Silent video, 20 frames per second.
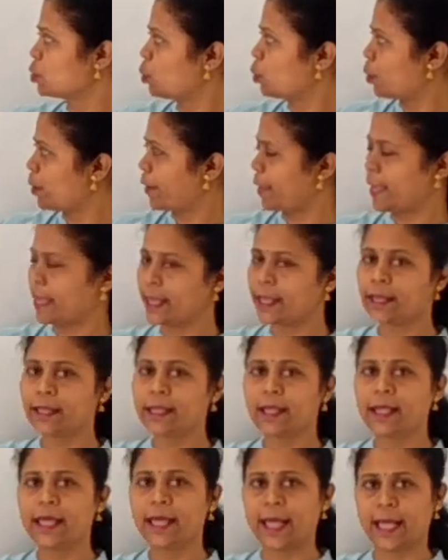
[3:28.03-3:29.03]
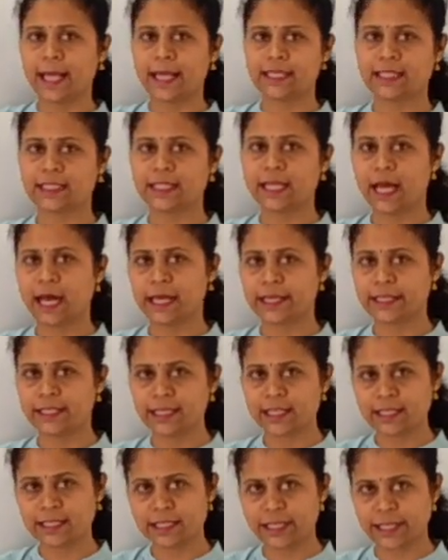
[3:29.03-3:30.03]
square as the
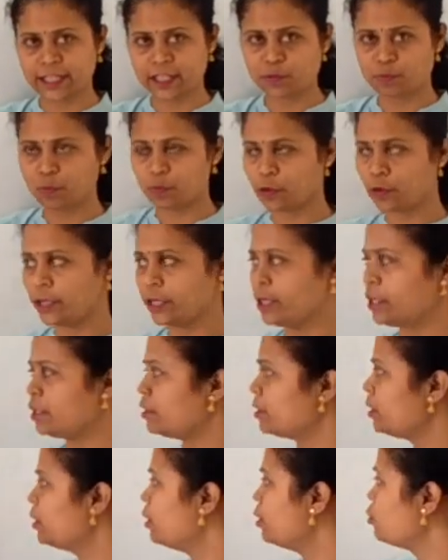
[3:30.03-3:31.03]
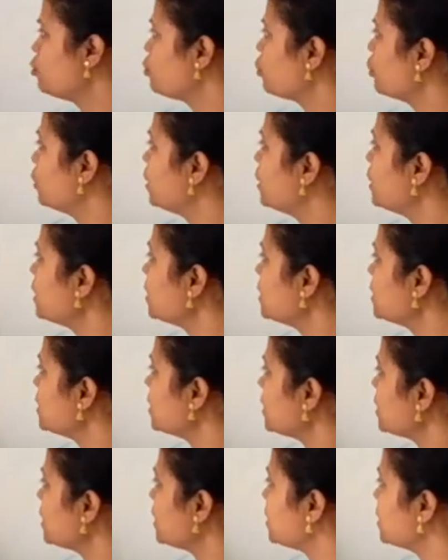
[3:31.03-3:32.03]
highest exponent, so this
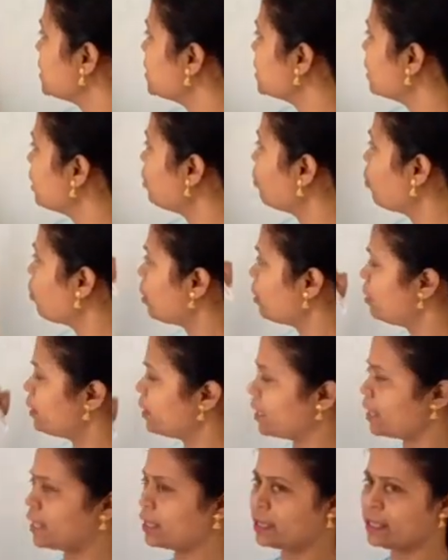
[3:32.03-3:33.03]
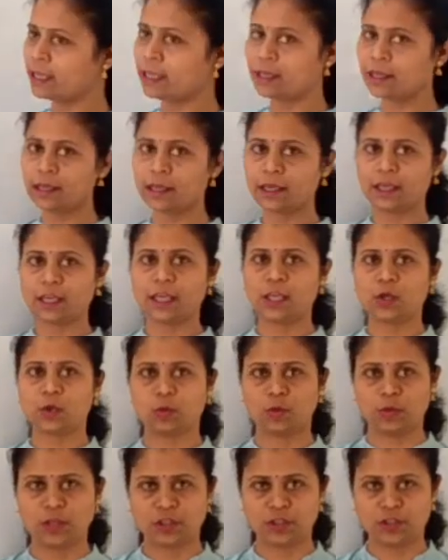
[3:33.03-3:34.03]
is a quadratic
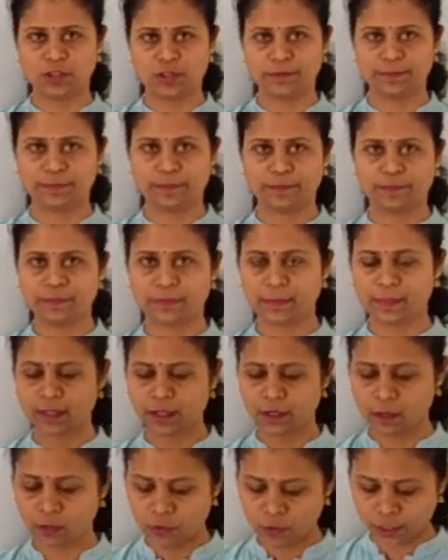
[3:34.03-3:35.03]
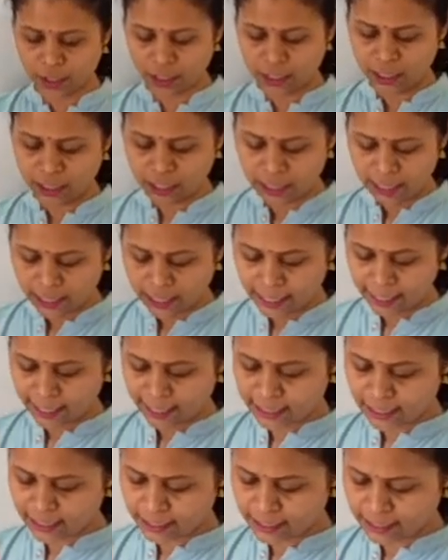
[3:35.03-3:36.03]
equation. Okay.
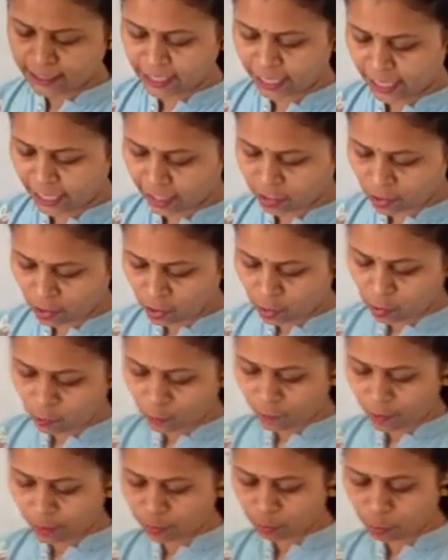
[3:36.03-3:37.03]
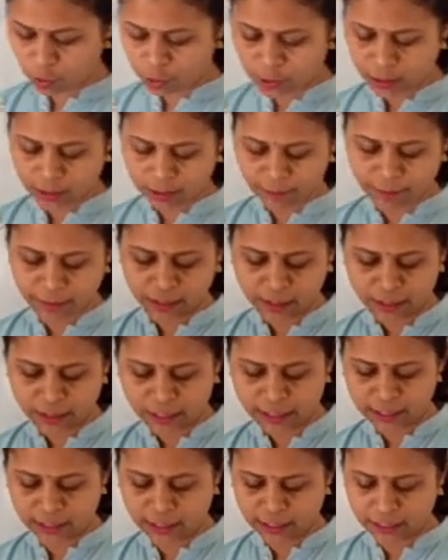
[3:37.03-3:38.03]
Let us take one more sum in
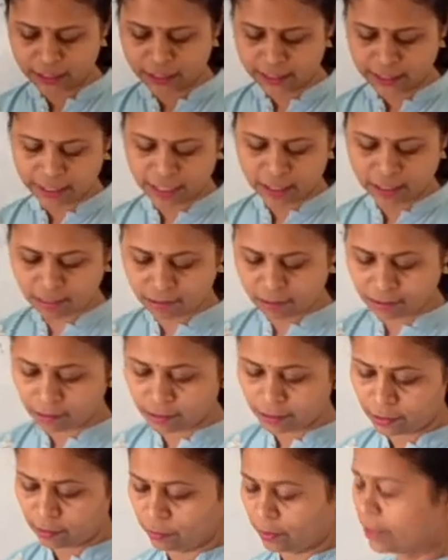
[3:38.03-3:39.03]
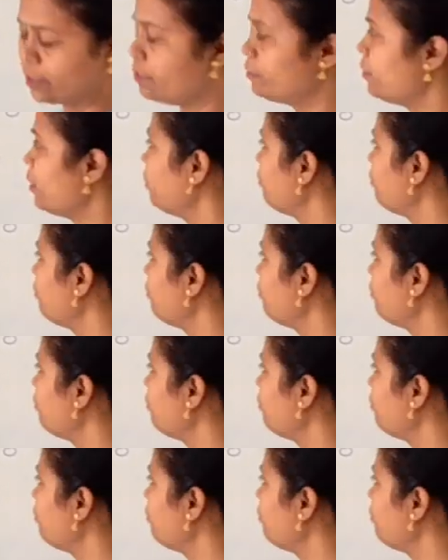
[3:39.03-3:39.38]
this, say third one,